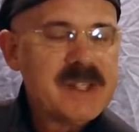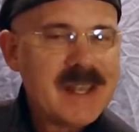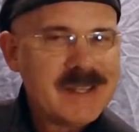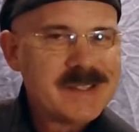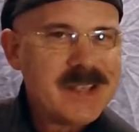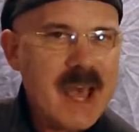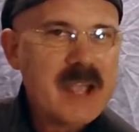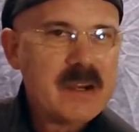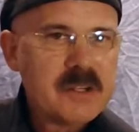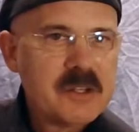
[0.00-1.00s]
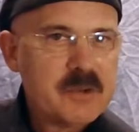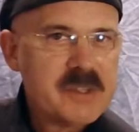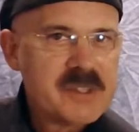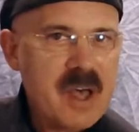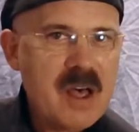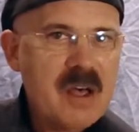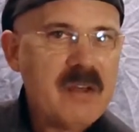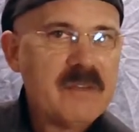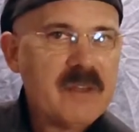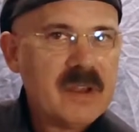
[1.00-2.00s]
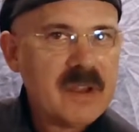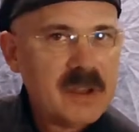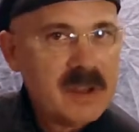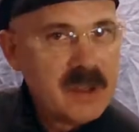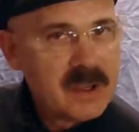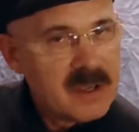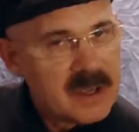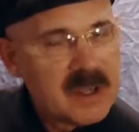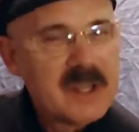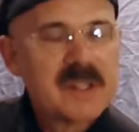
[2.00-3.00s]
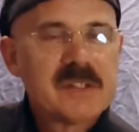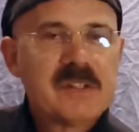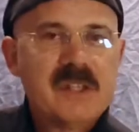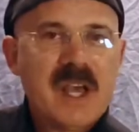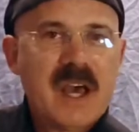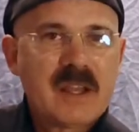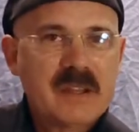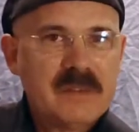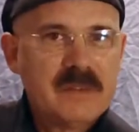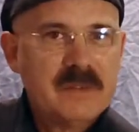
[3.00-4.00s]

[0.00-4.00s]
that desire to resolve to the octave.